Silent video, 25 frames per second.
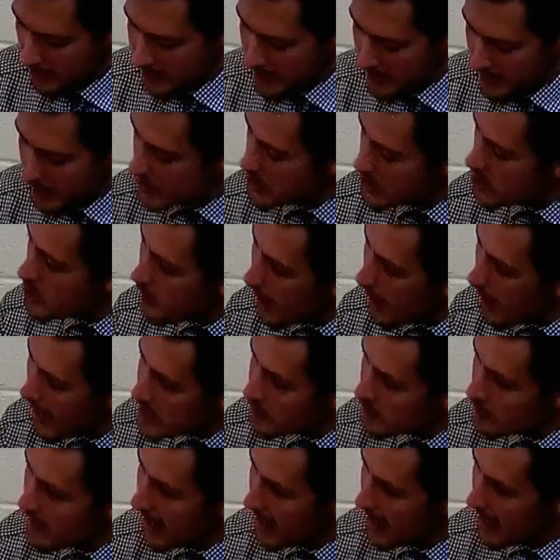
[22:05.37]
There are two
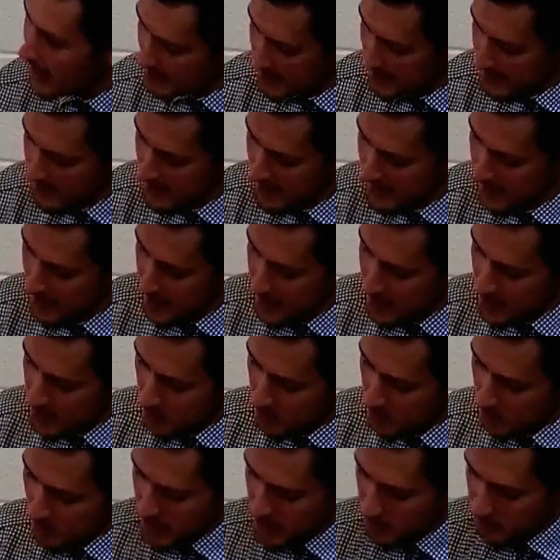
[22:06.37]
aspects to
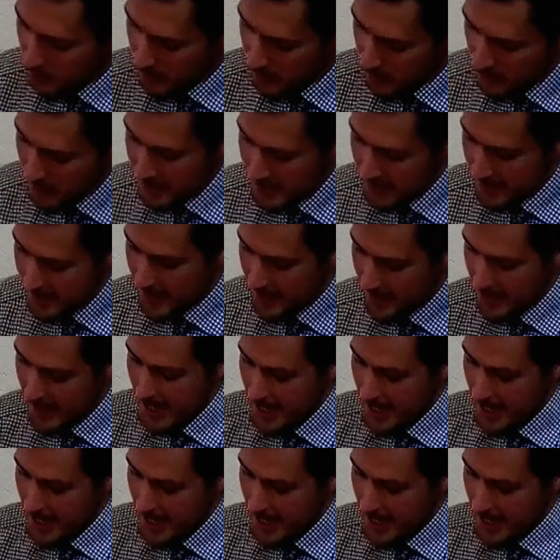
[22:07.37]
what is promised